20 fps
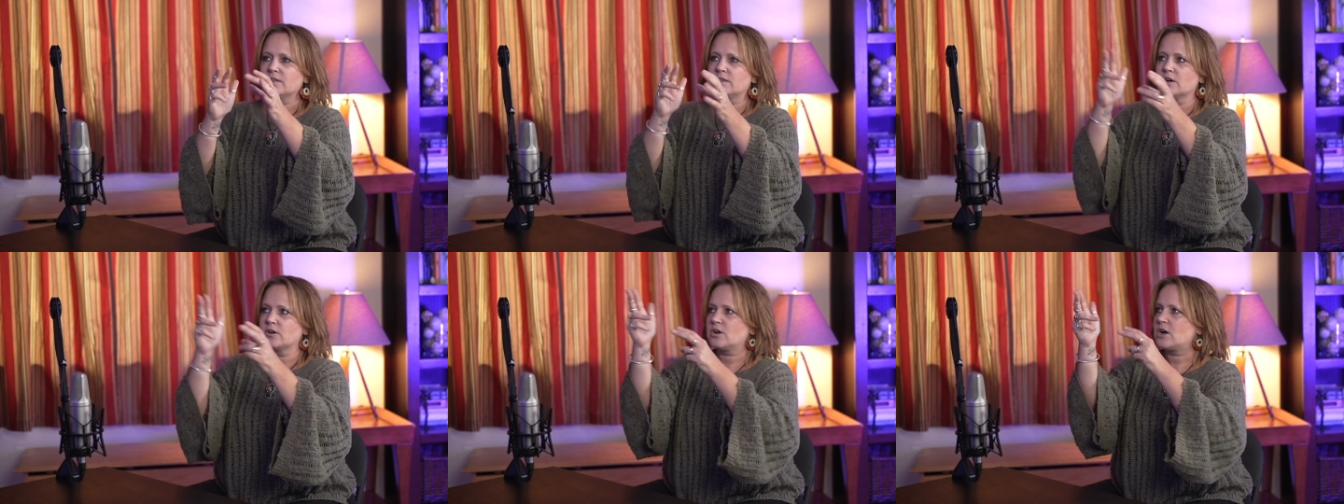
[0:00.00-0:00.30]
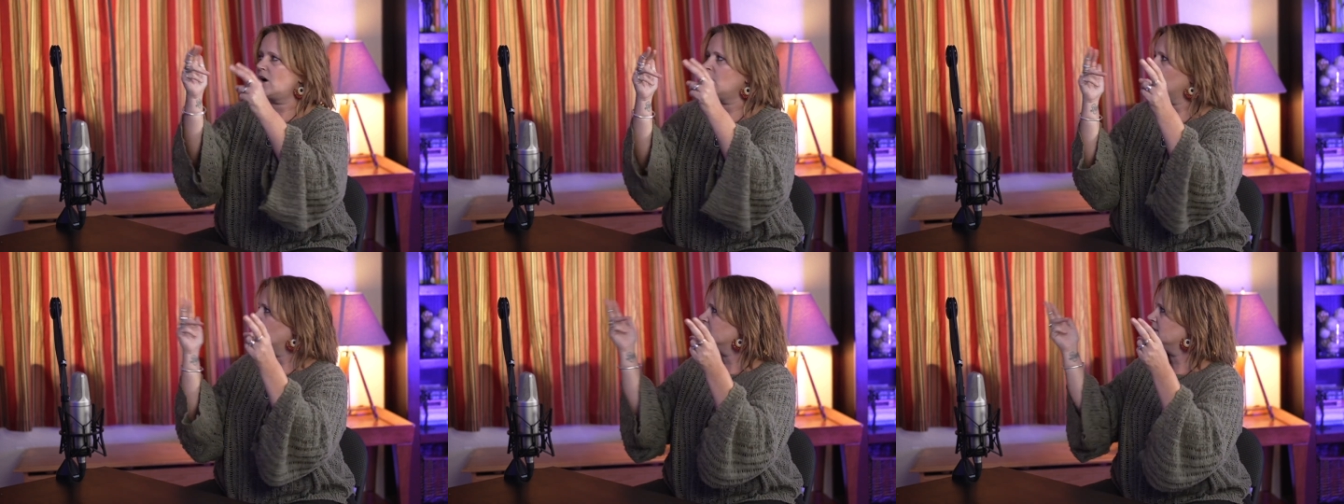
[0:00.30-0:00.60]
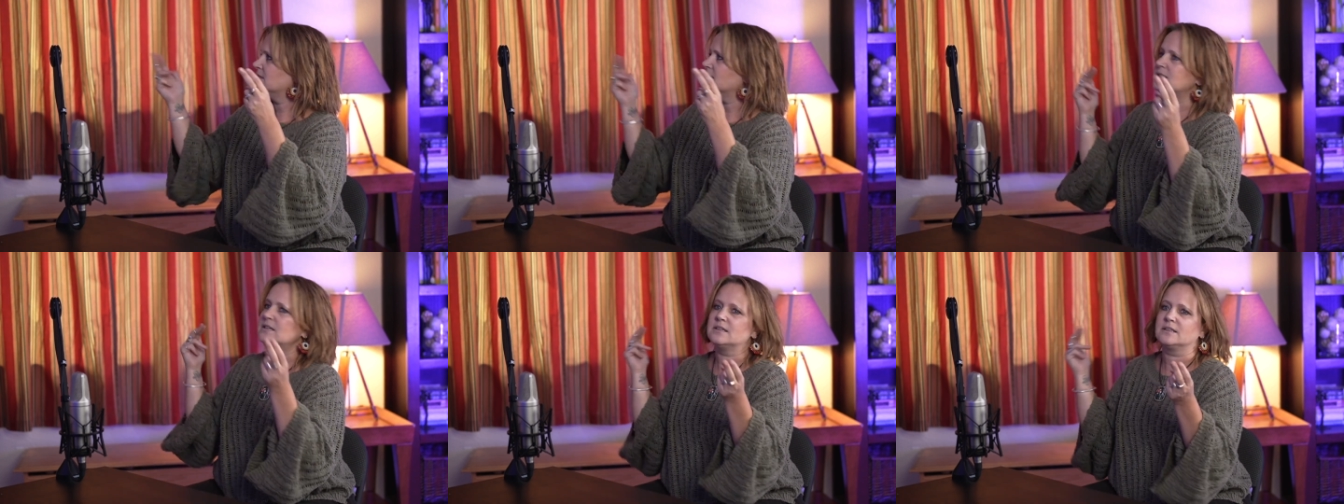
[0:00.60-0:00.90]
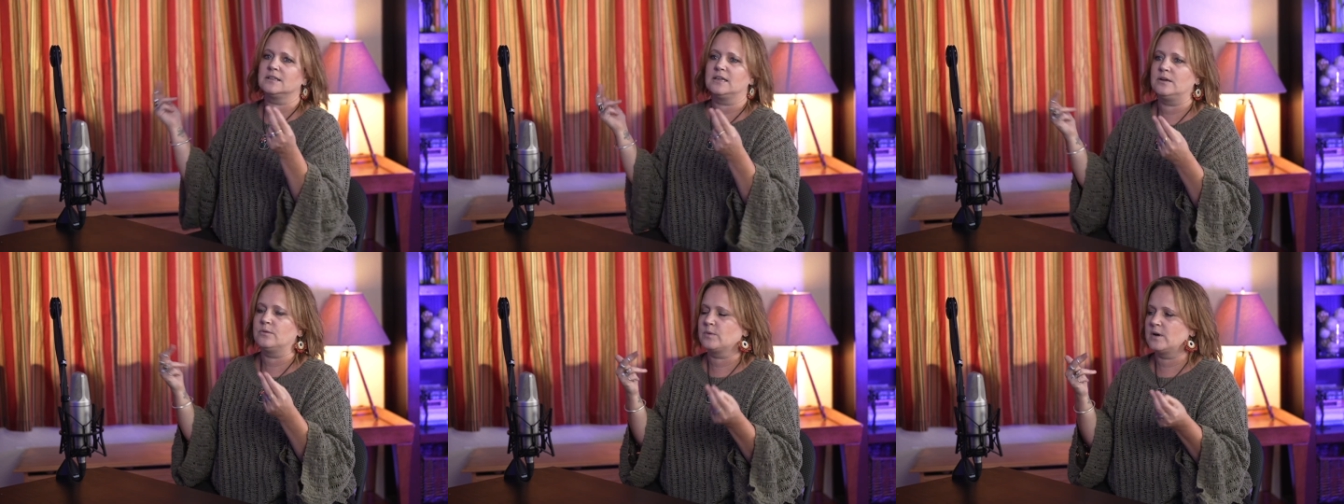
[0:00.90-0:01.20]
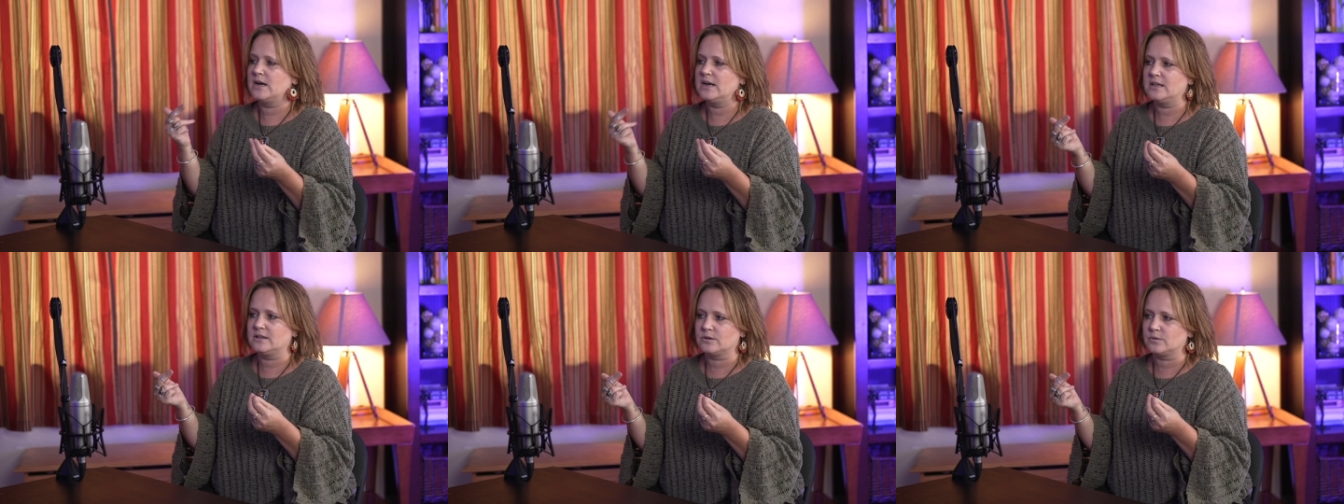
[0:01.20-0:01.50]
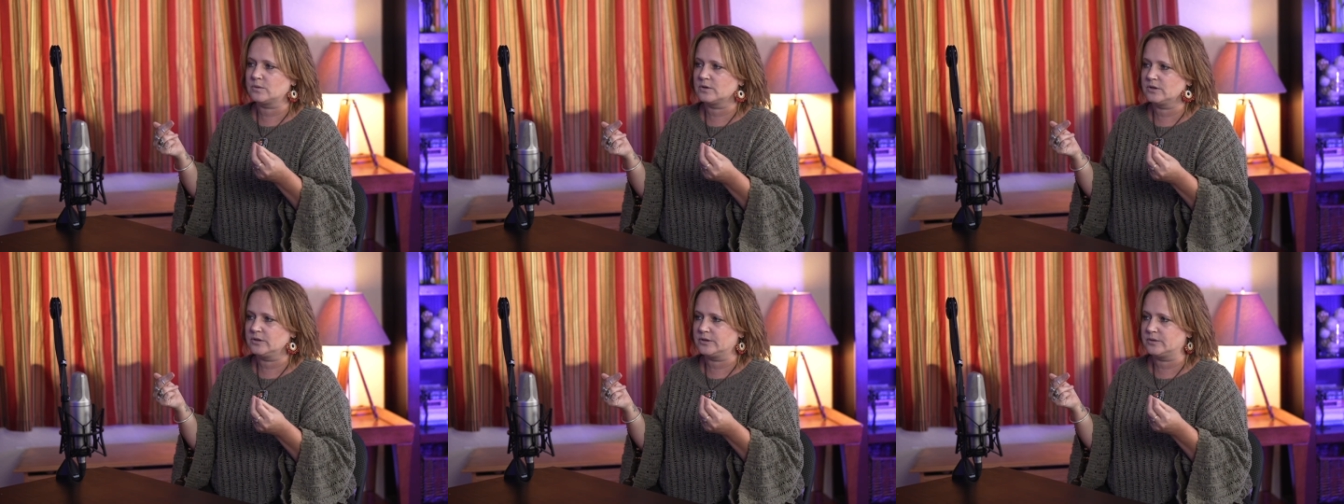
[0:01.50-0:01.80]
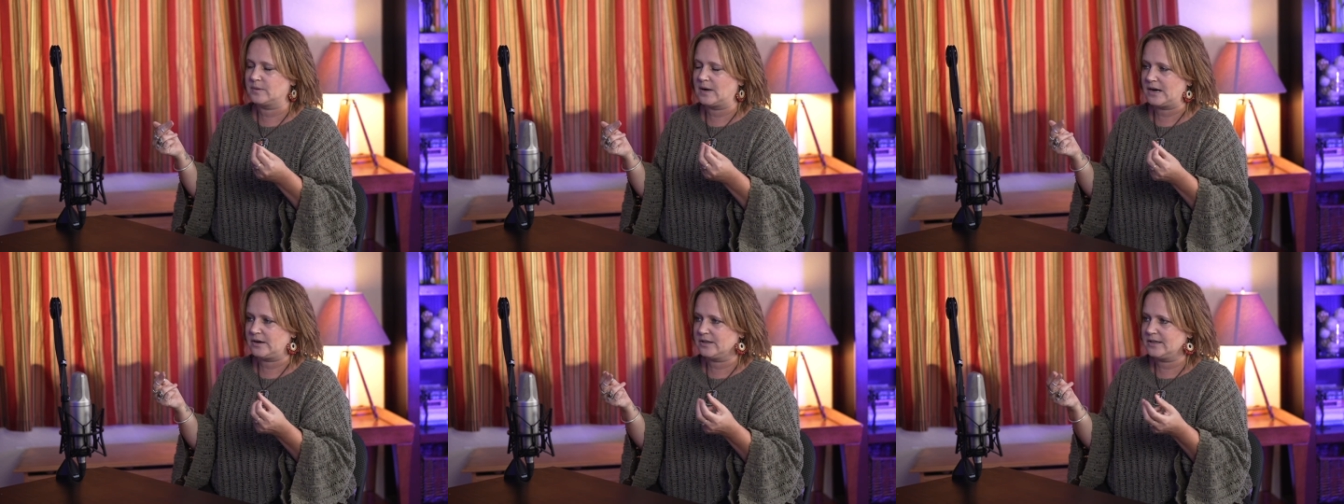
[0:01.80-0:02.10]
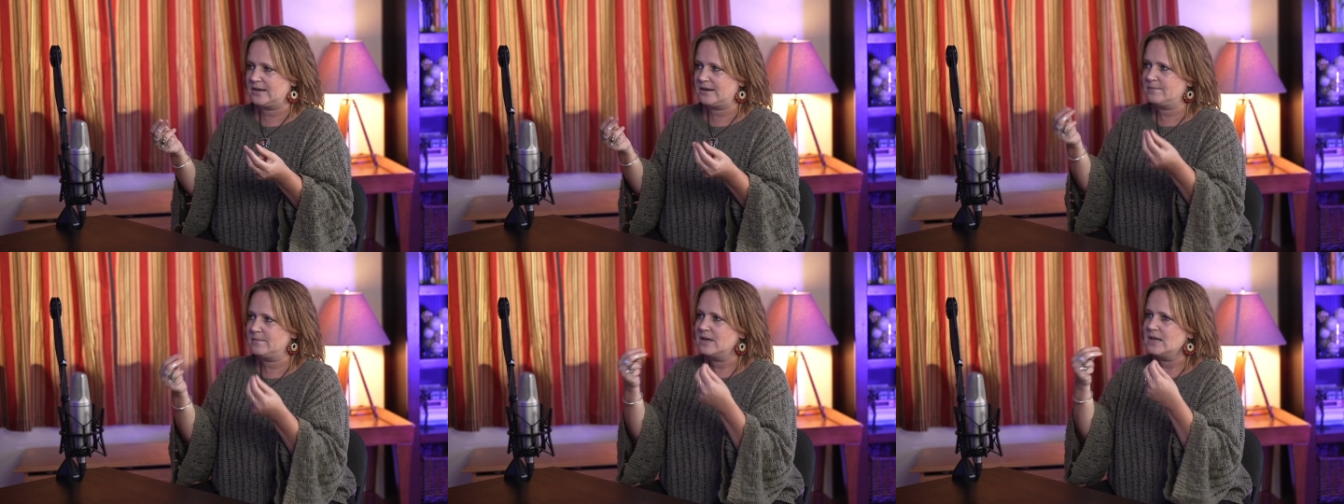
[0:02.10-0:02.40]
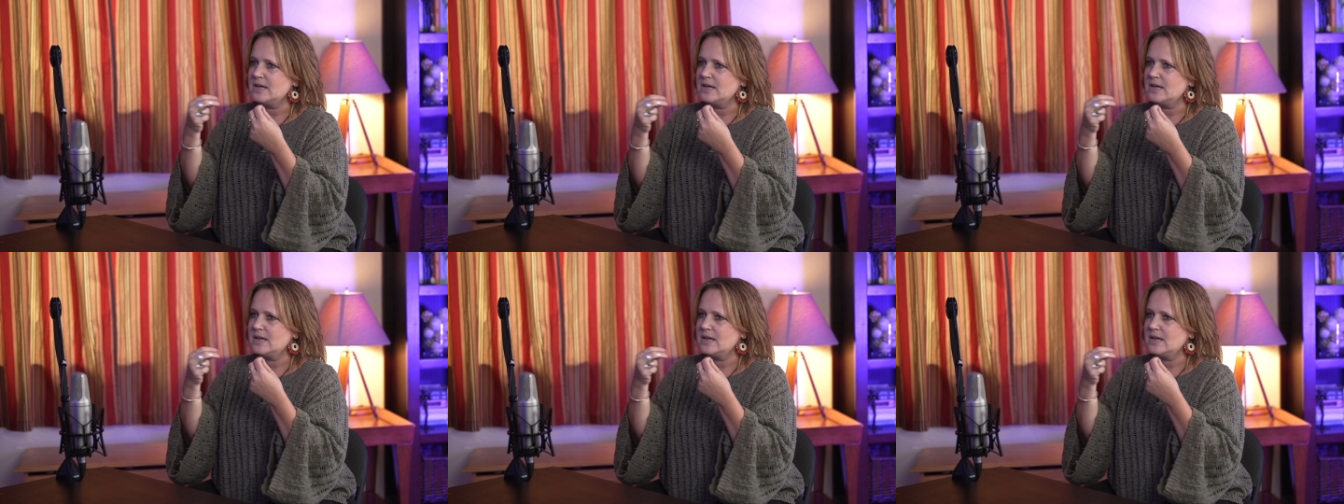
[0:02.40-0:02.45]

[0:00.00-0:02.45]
they're constantly reading the world around mm-hmm.